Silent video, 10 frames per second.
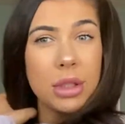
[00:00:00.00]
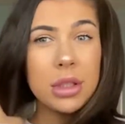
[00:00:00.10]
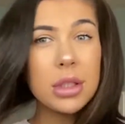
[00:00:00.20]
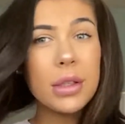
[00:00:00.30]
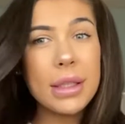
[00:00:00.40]

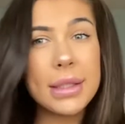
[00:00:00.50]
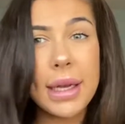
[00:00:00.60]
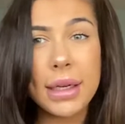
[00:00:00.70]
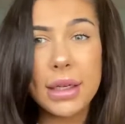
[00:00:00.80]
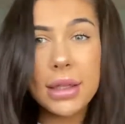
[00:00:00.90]
to do
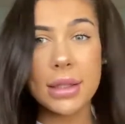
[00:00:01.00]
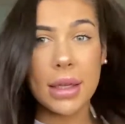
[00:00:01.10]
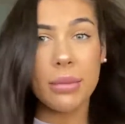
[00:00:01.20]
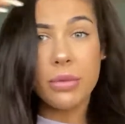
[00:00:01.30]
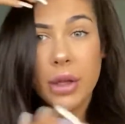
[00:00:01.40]
exactly the
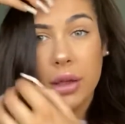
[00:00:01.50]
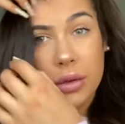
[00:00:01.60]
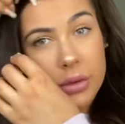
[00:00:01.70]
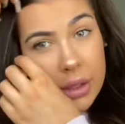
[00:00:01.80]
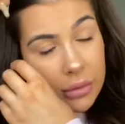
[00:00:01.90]
same
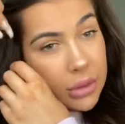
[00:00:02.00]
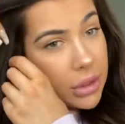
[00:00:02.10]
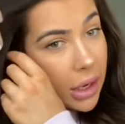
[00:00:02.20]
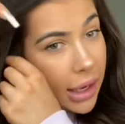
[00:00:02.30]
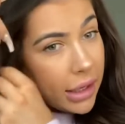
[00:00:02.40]
thing on the other
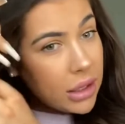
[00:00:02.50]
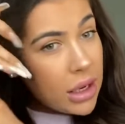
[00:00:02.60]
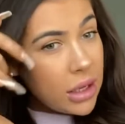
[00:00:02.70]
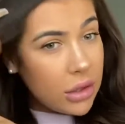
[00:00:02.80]
side.